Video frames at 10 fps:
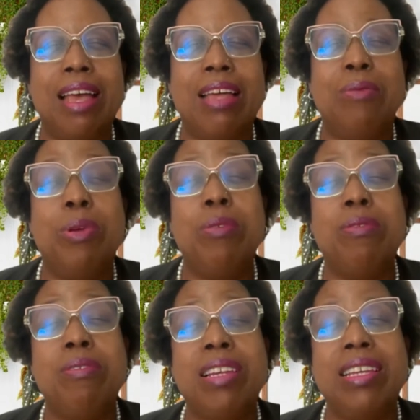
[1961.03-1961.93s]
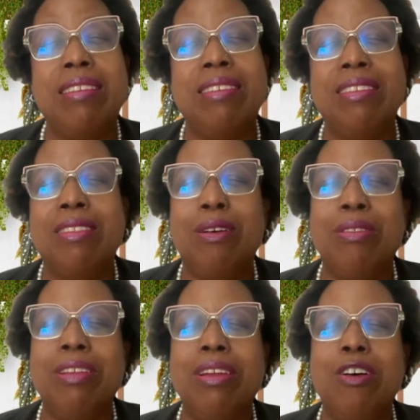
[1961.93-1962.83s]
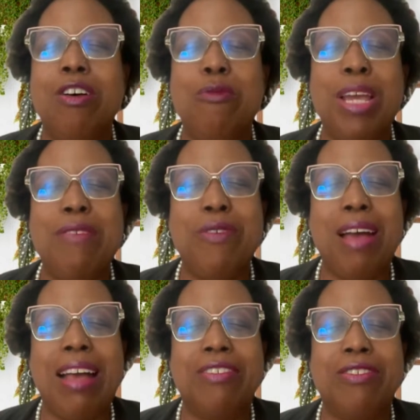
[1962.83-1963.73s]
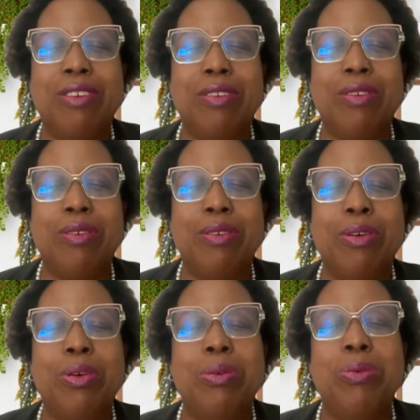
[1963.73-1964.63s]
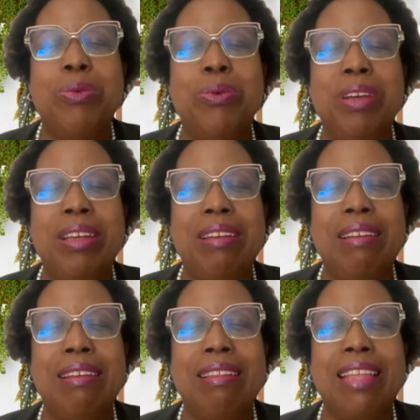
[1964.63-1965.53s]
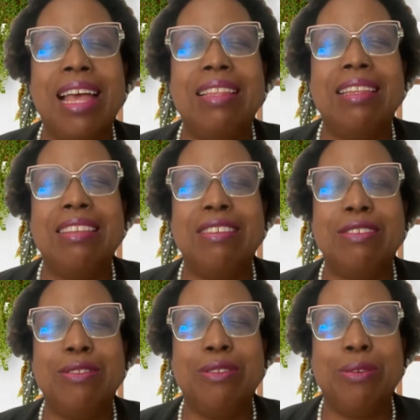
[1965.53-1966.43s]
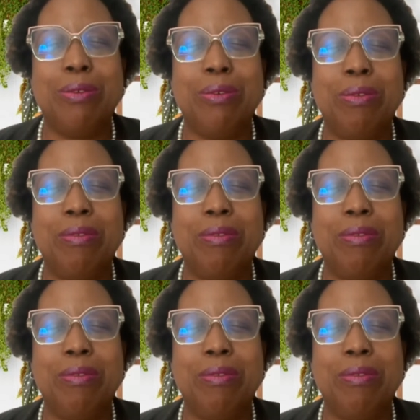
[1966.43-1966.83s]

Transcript: And we release this thought to love, mind for action, knowing that this is so.